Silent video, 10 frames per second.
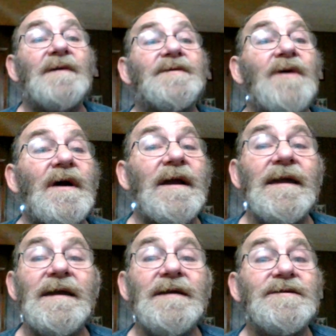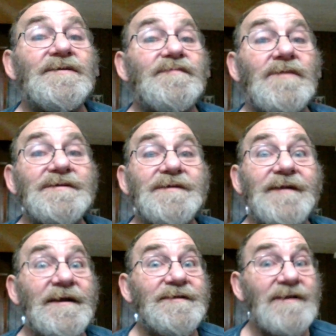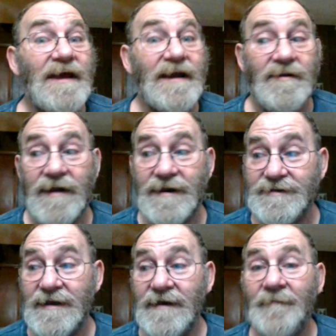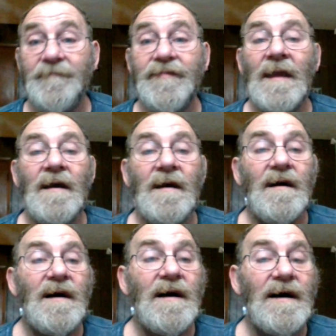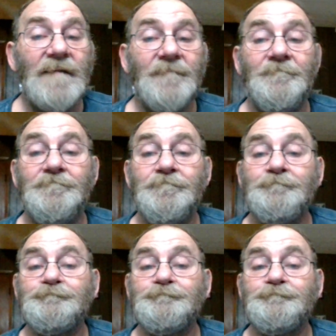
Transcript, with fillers: Sorry, he just wants attention like crazy. Um,